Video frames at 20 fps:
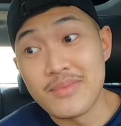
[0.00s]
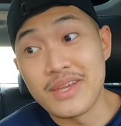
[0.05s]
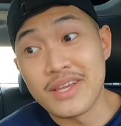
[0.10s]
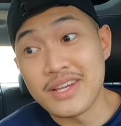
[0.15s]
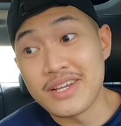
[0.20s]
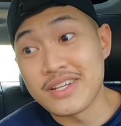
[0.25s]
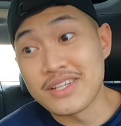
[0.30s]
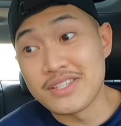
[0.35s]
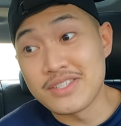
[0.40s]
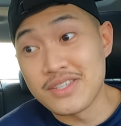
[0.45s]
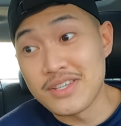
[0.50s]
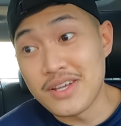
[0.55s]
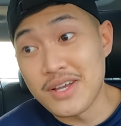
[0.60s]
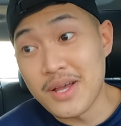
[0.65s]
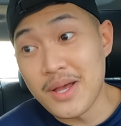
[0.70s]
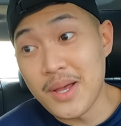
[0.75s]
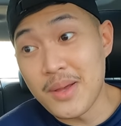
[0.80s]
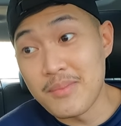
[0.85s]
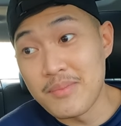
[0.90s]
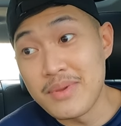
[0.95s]
because
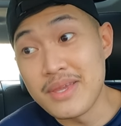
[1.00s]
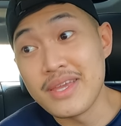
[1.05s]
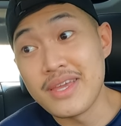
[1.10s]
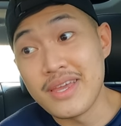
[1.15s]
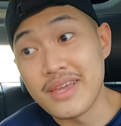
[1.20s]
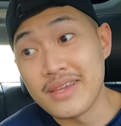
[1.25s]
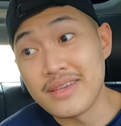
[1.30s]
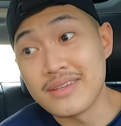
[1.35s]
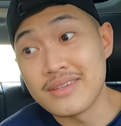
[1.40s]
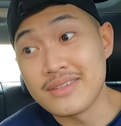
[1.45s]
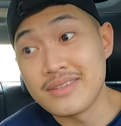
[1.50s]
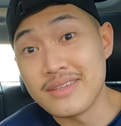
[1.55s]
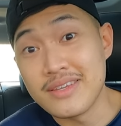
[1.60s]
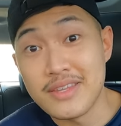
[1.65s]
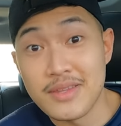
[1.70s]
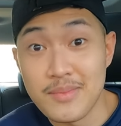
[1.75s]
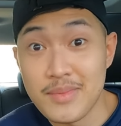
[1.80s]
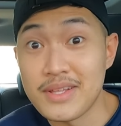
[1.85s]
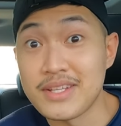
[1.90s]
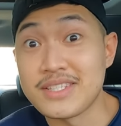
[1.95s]
uh, being
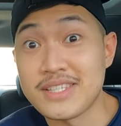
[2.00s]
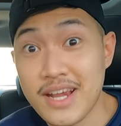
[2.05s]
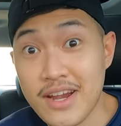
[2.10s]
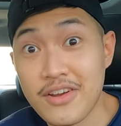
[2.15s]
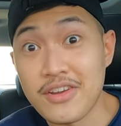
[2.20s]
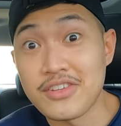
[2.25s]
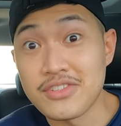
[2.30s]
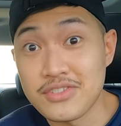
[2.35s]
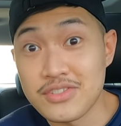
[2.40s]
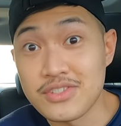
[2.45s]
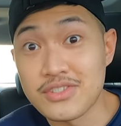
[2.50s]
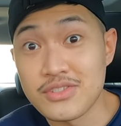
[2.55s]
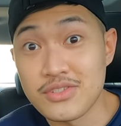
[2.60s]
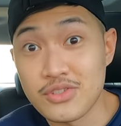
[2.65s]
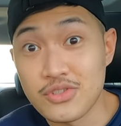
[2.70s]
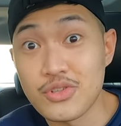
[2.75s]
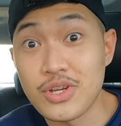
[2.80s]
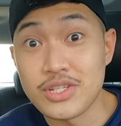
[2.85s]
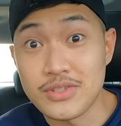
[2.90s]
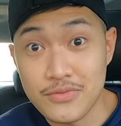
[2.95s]
in the military is
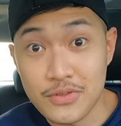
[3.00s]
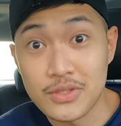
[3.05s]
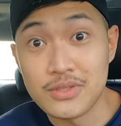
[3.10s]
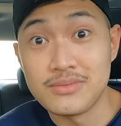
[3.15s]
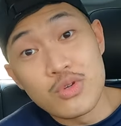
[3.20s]
stressful.